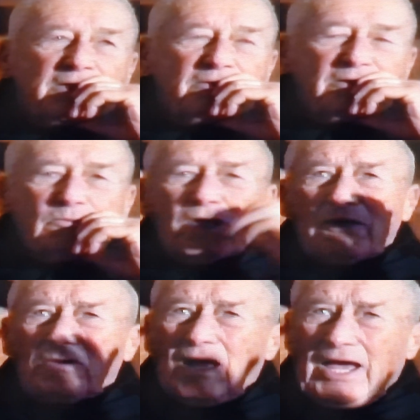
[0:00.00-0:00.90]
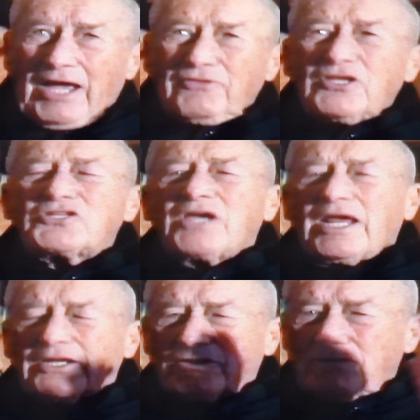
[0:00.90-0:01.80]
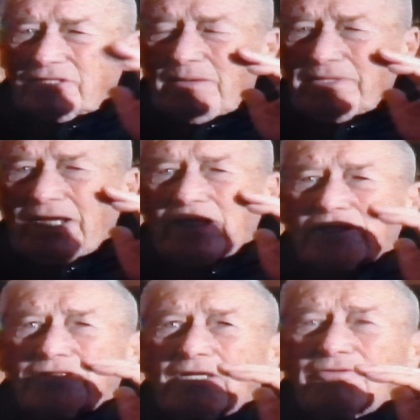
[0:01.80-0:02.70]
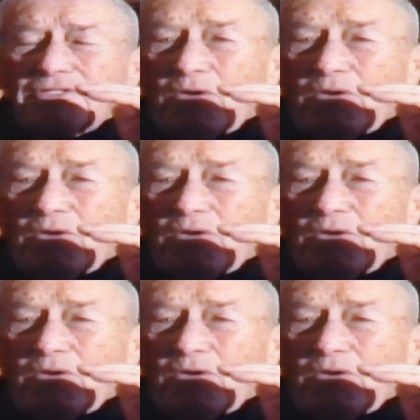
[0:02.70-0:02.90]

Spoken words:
Well, we had this attitude coming out of service that